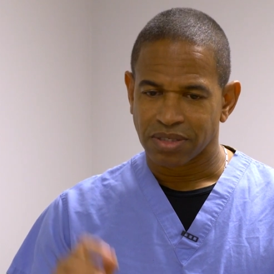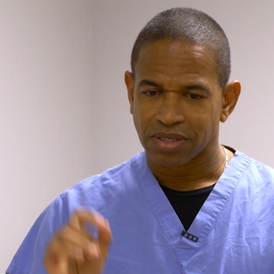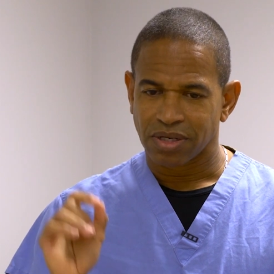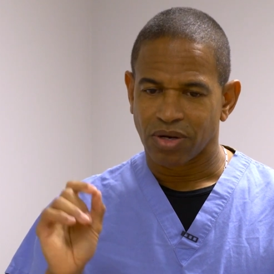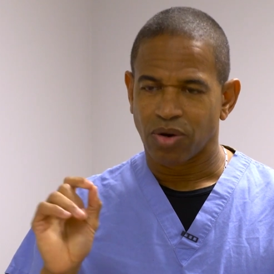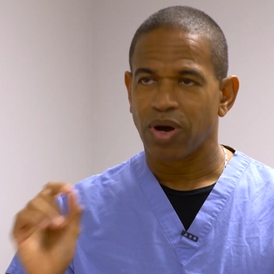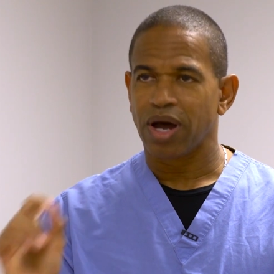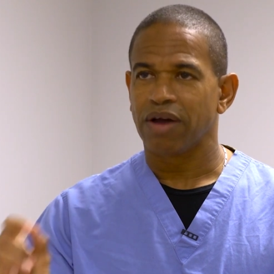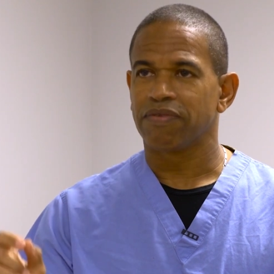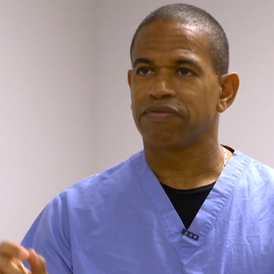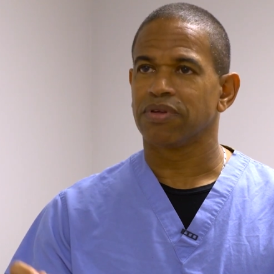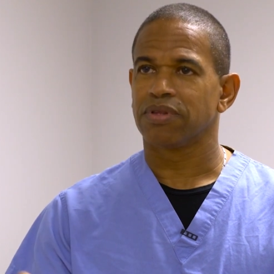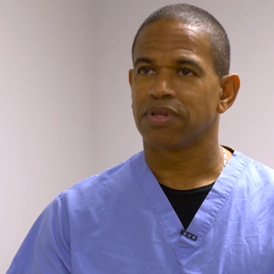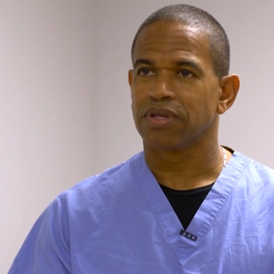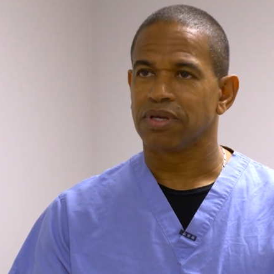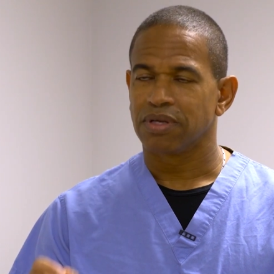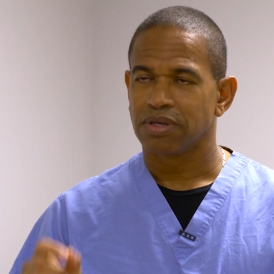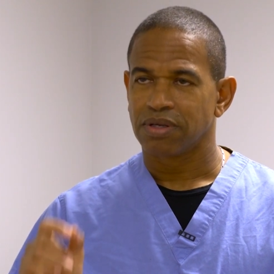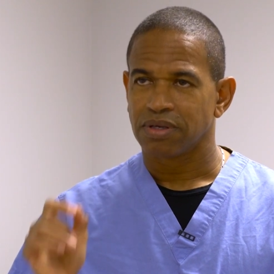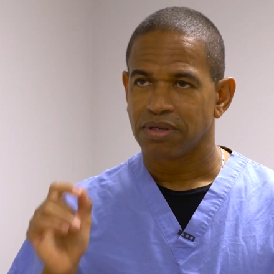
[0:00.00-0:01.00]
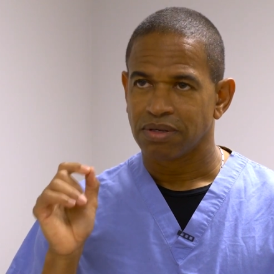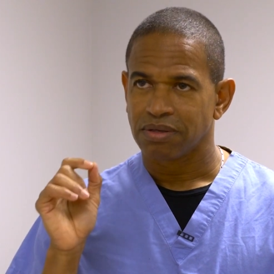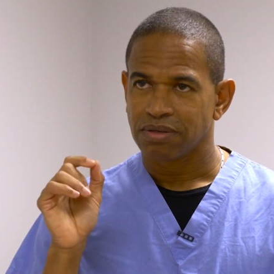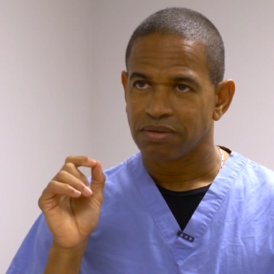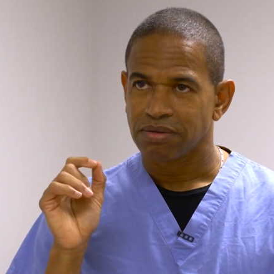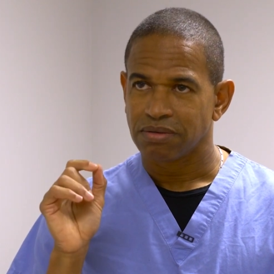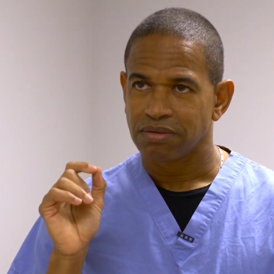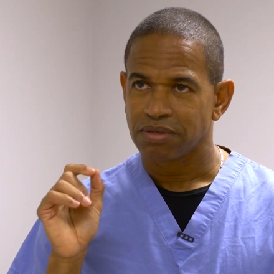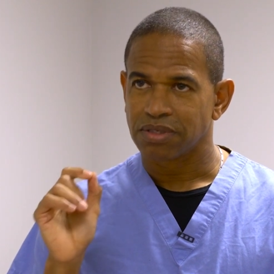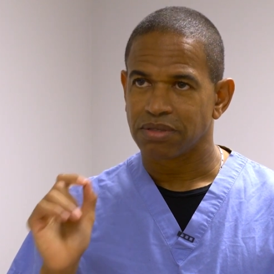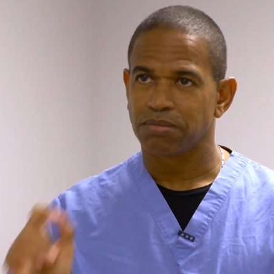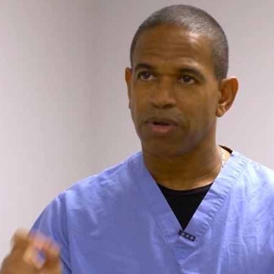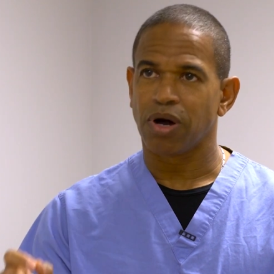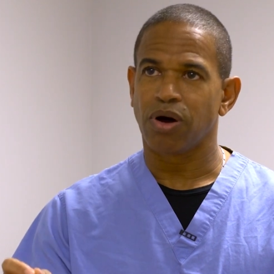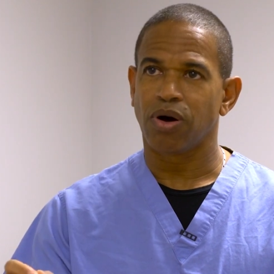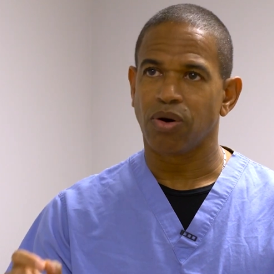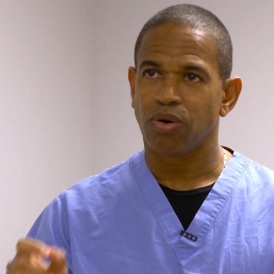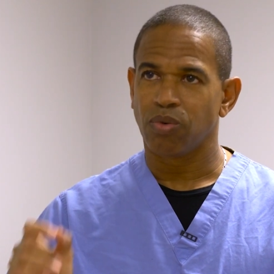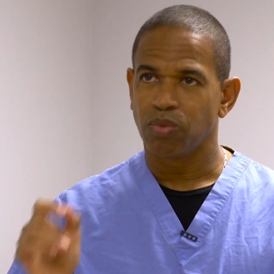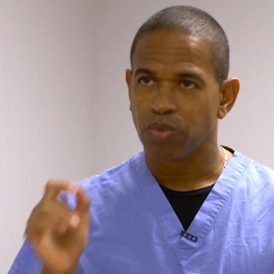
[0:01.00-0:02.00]
go after the
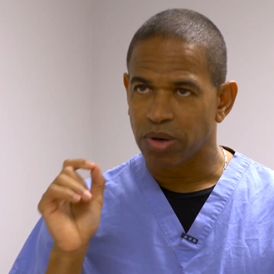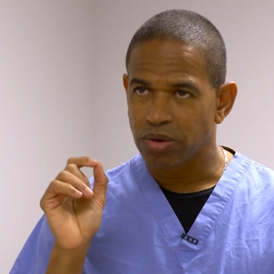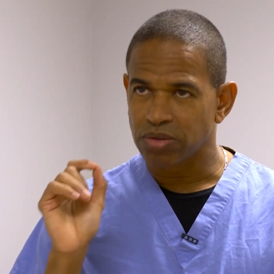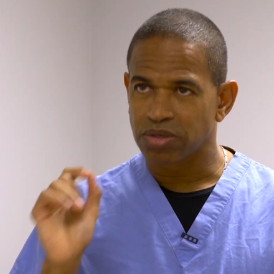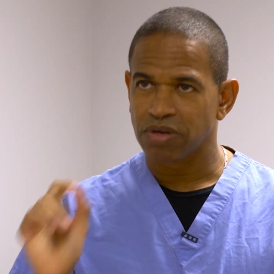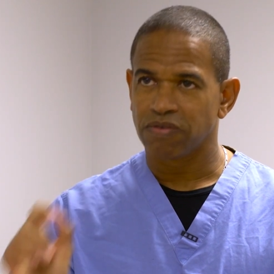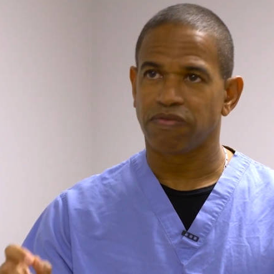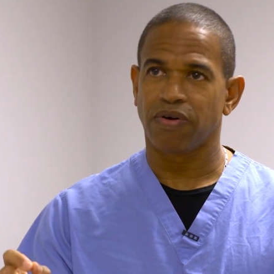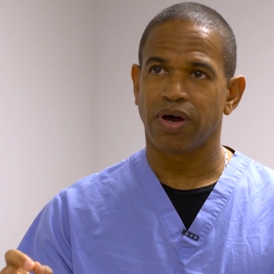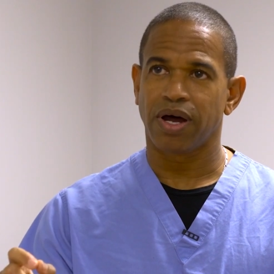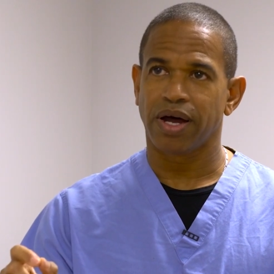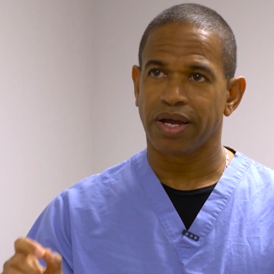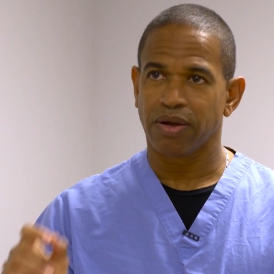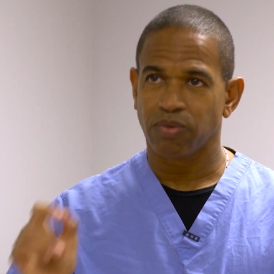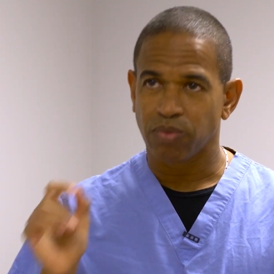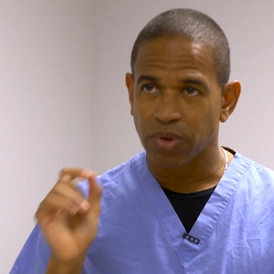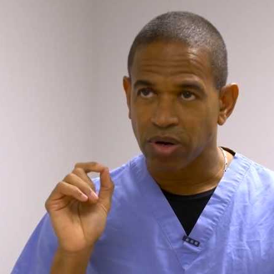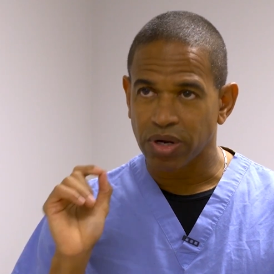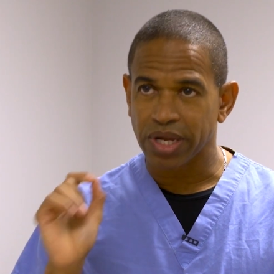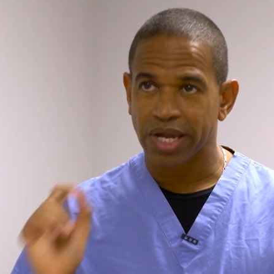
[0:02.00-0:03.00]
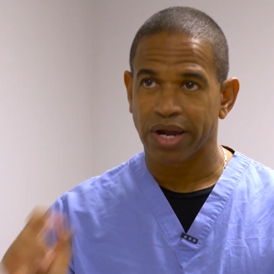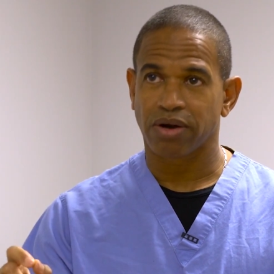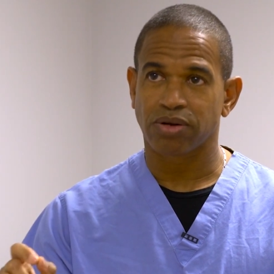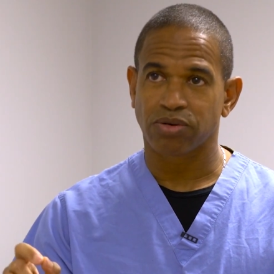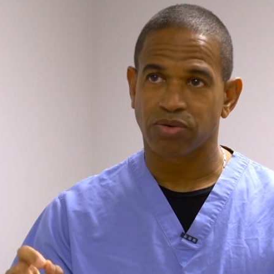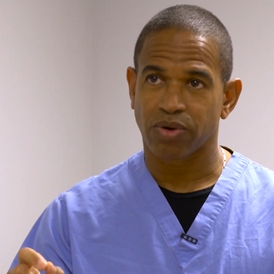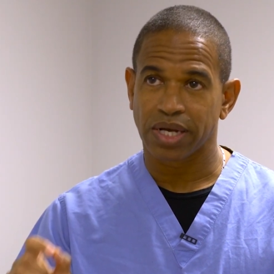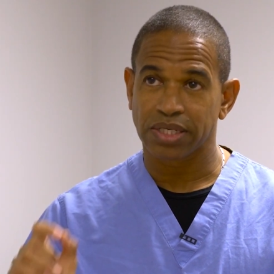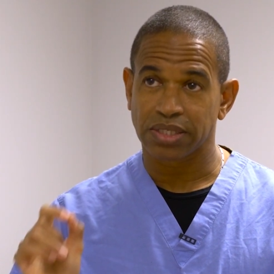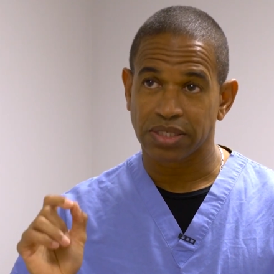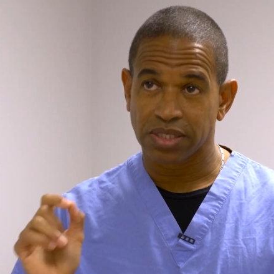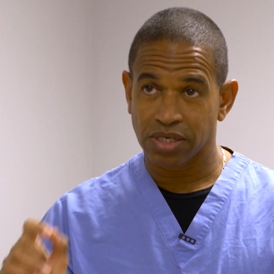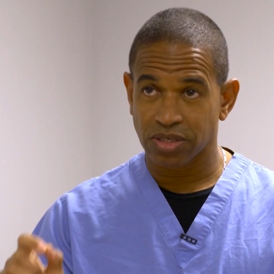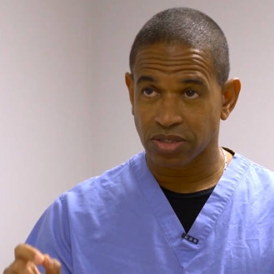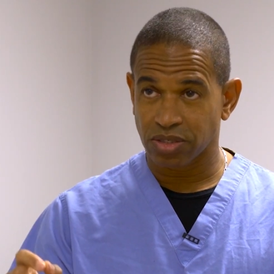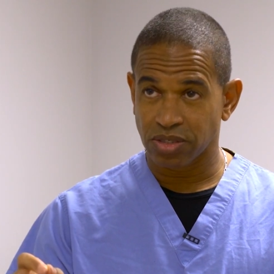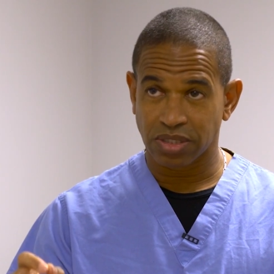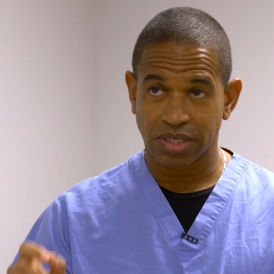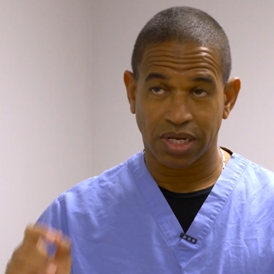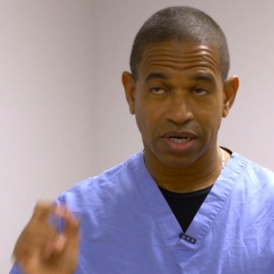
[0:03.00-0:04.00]
small, well-defined, well-characterized
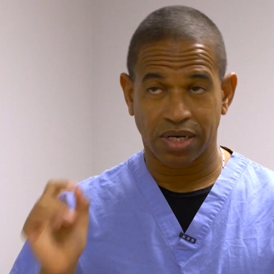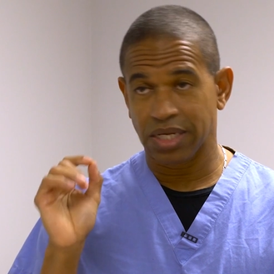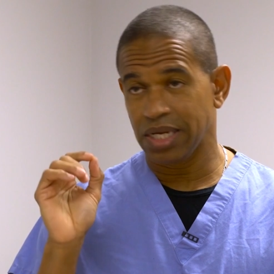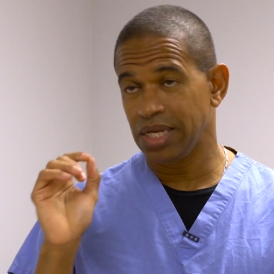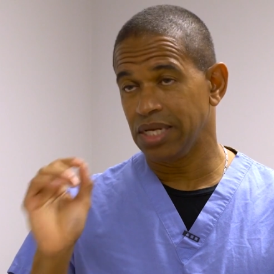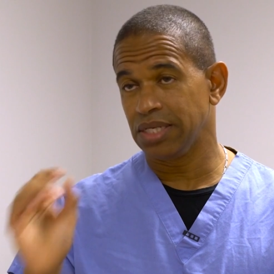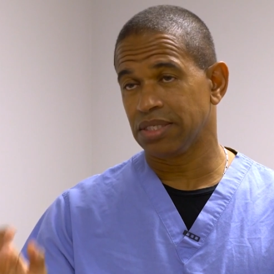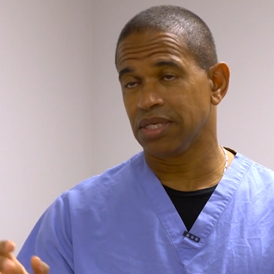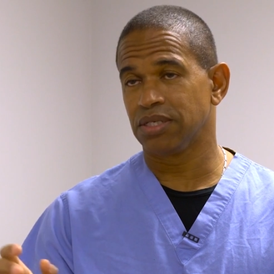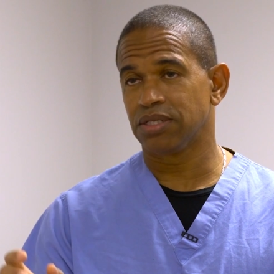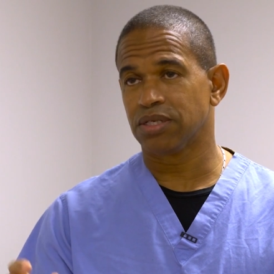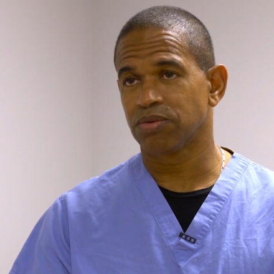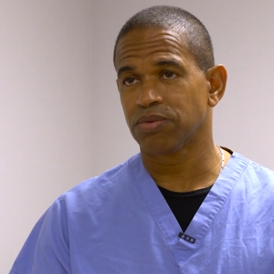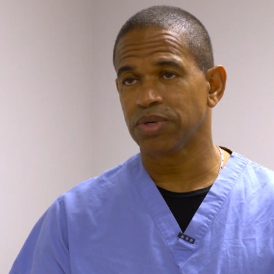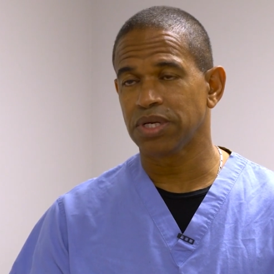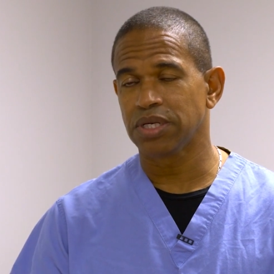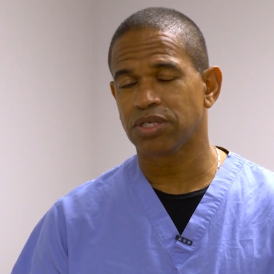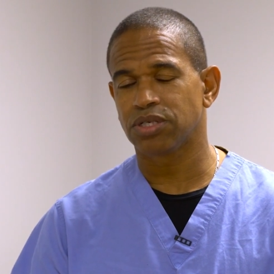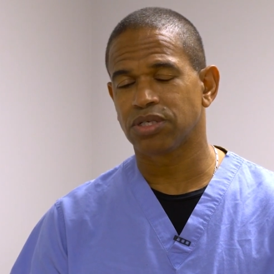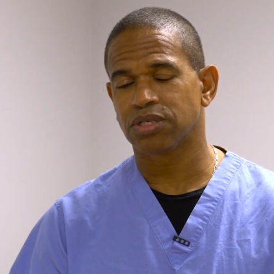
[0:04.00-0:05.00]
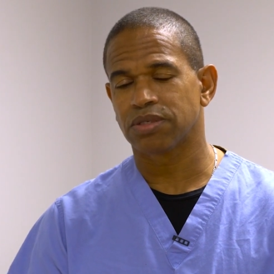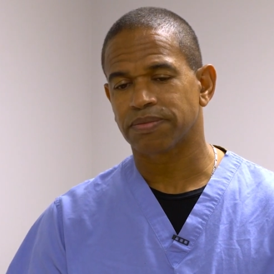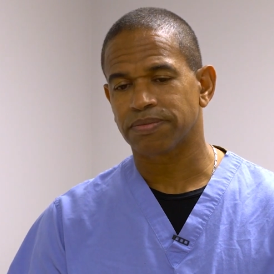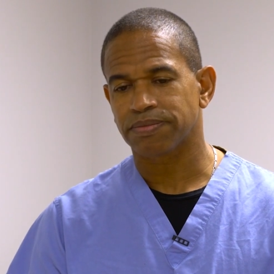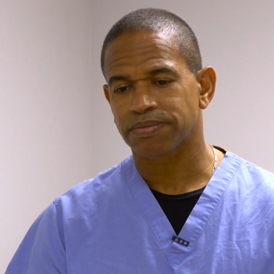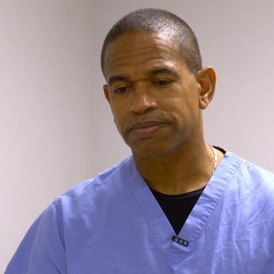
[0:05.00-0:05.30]
lesions that are easy to reach,